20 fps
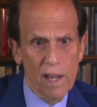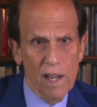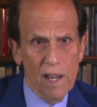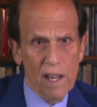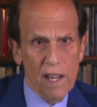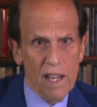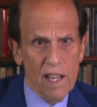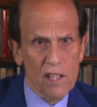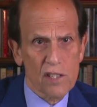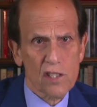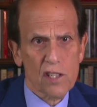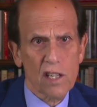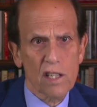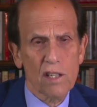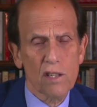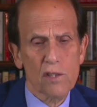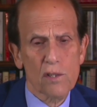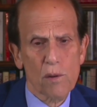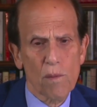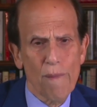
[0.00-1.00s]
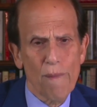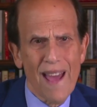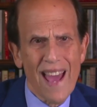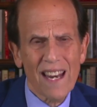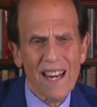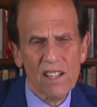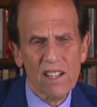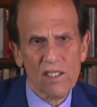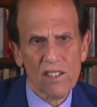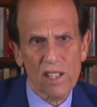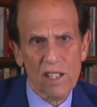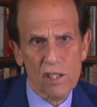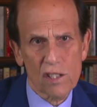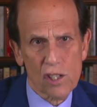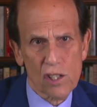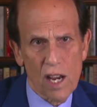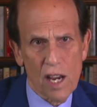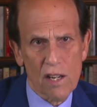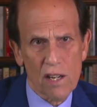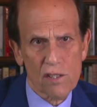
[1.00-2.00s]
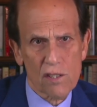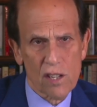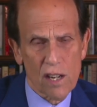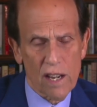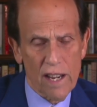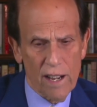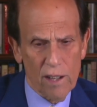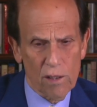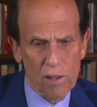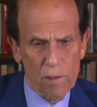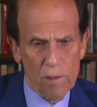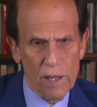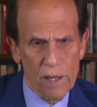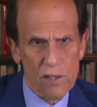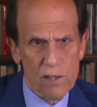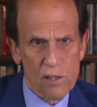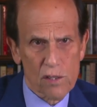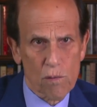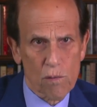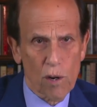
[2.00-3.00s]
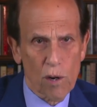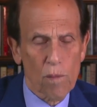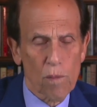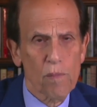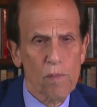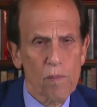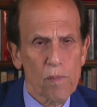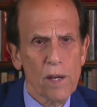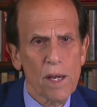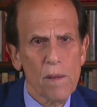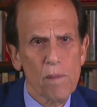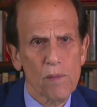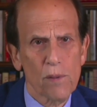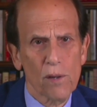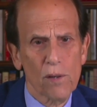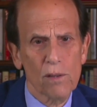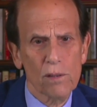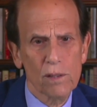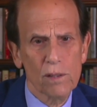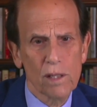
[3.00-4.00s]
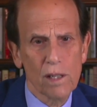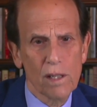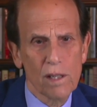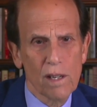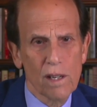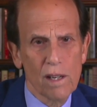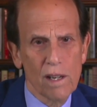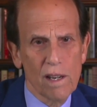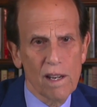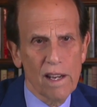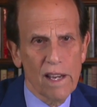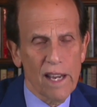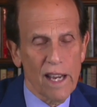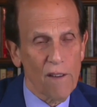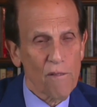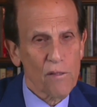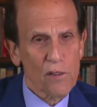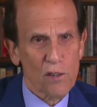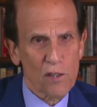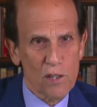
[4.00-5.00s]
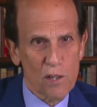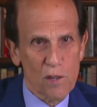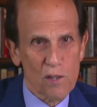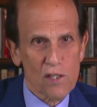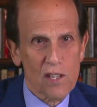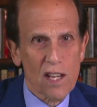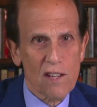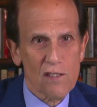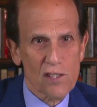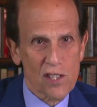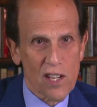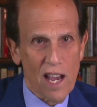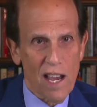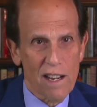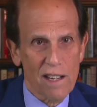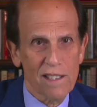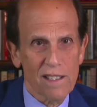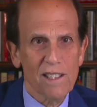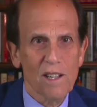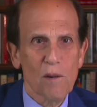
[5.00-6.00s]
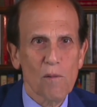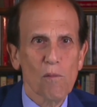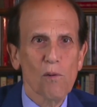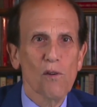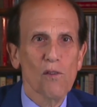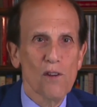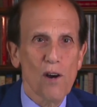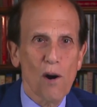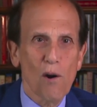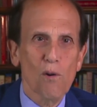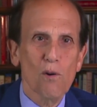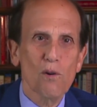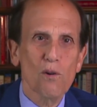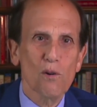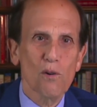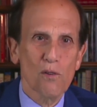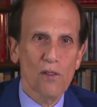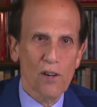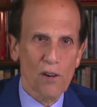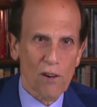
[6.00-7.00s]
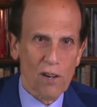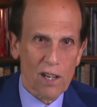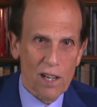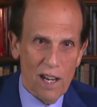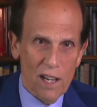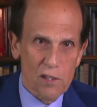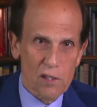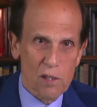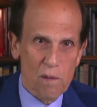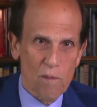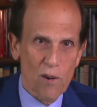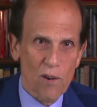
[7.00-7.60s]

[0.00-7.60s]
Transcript: is going to dramatically change elements where people if they're using Zeta, will know who their customer